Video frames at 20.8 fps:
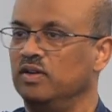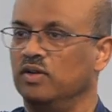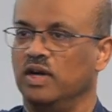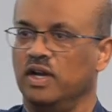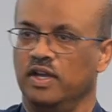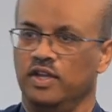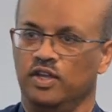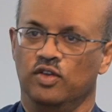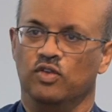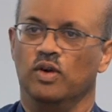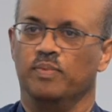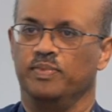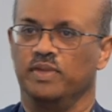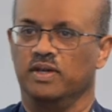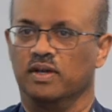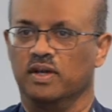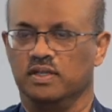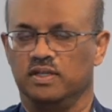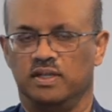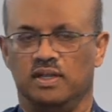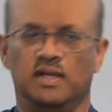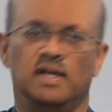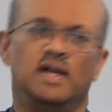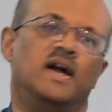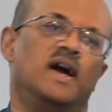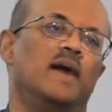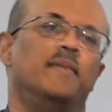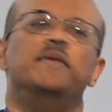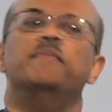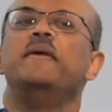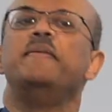You know how you can go up the gondola?
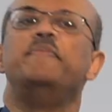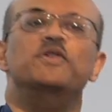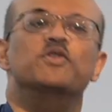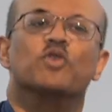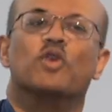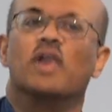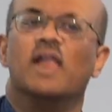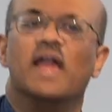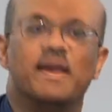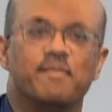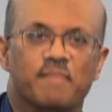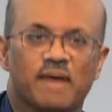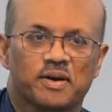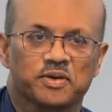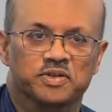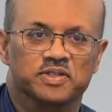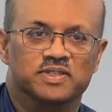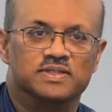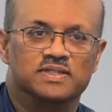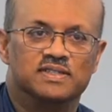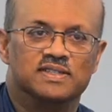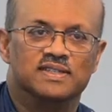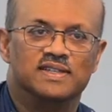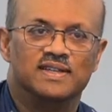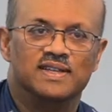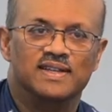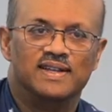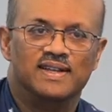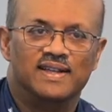I mean, maybe you climb mountains.